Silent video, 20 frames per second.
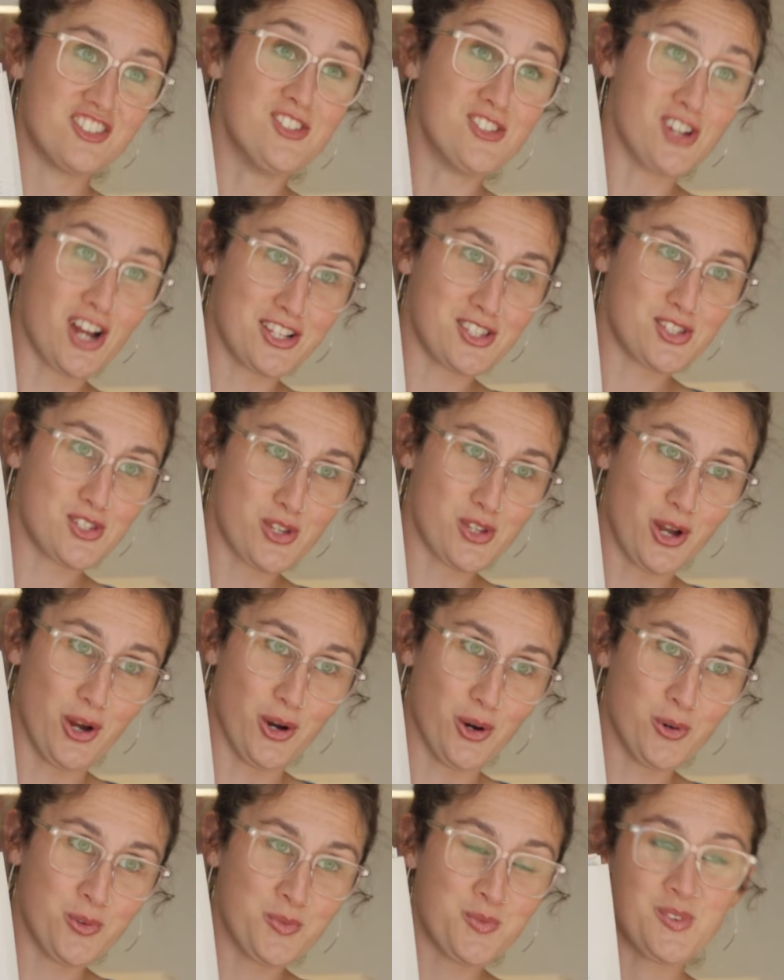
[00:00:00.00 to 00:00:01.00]
Jon
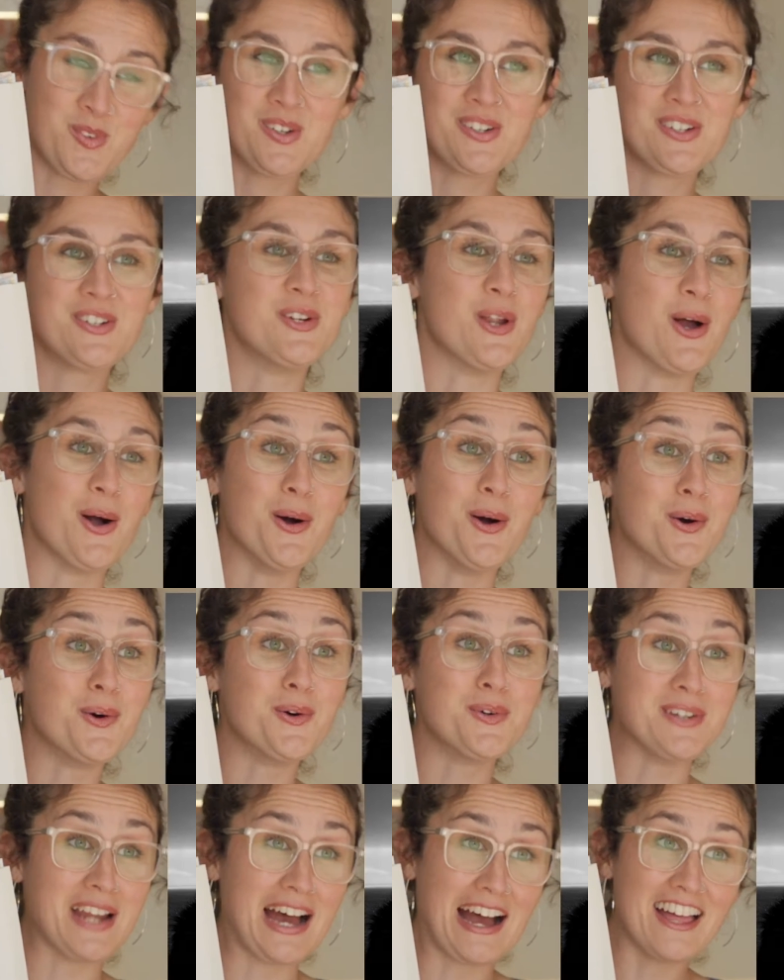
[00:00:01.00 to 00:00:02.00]
Snow, no,
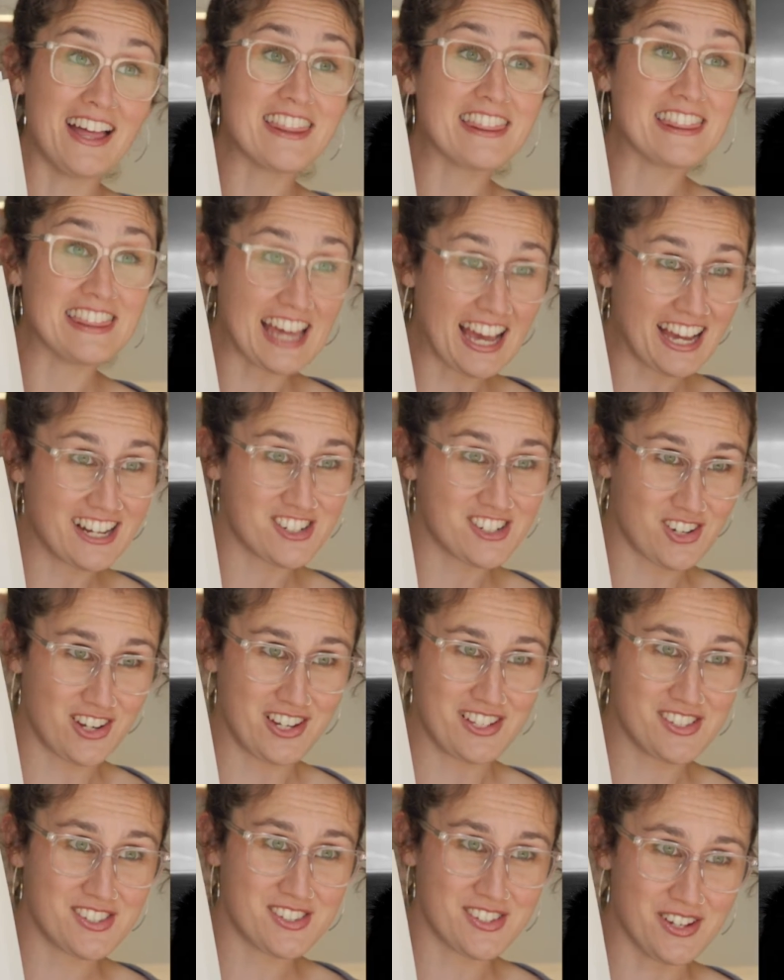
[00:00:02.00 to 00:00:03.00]
not that
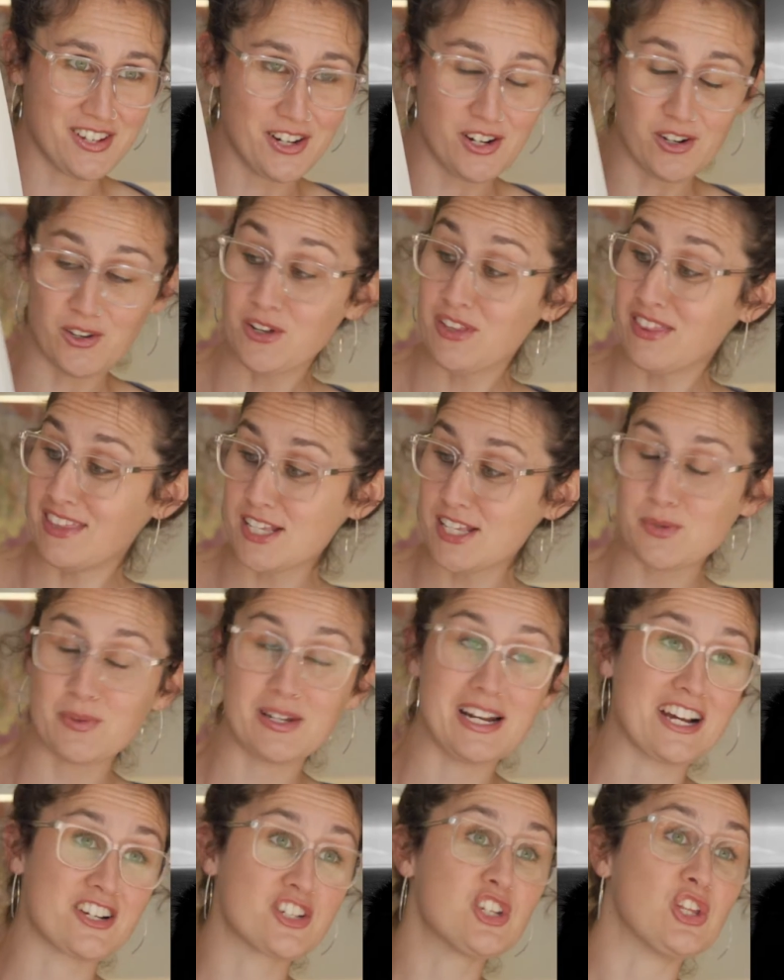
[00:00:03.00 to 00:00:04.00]
Jon Snow, this one
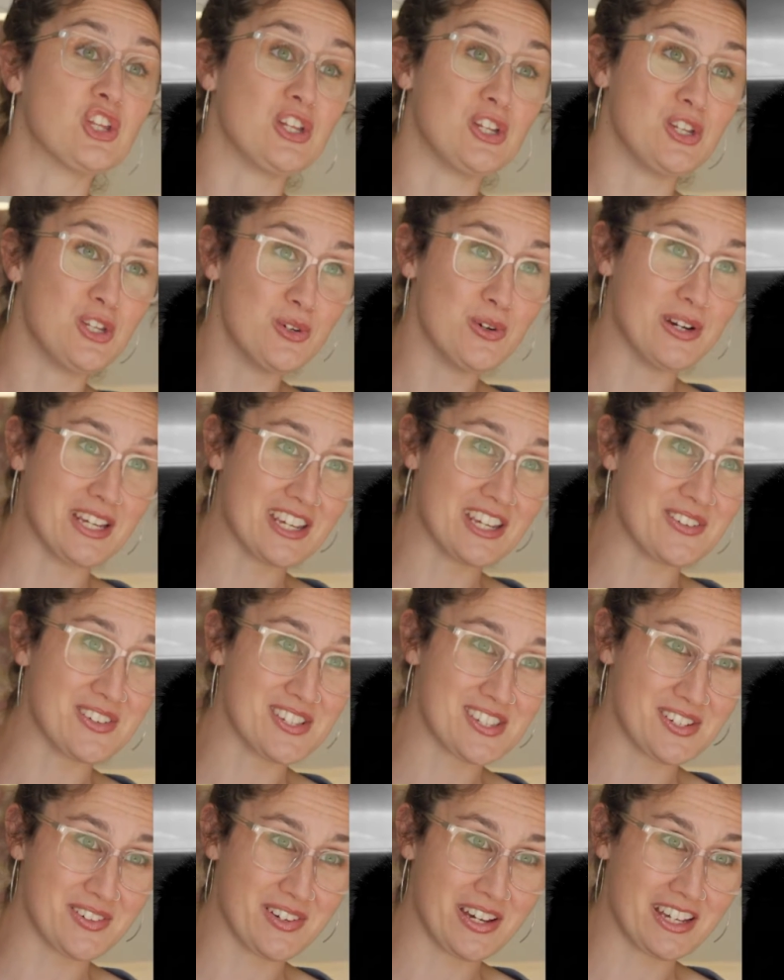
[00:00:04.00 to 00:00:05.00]
actually knew what he was
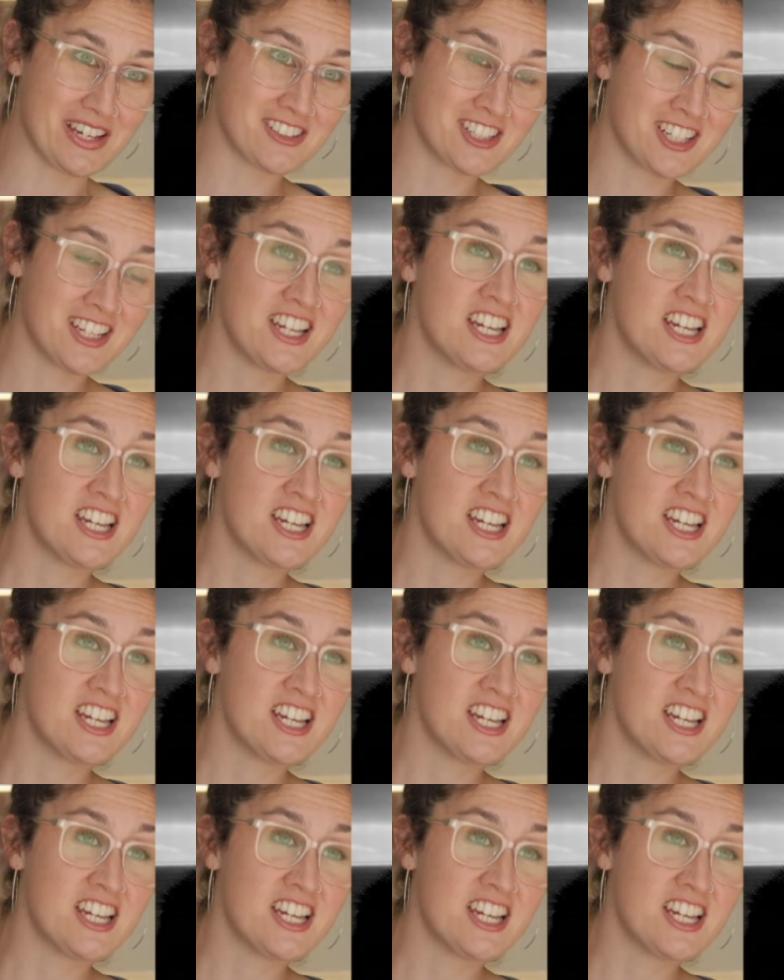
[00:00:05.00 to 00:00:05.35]
doing,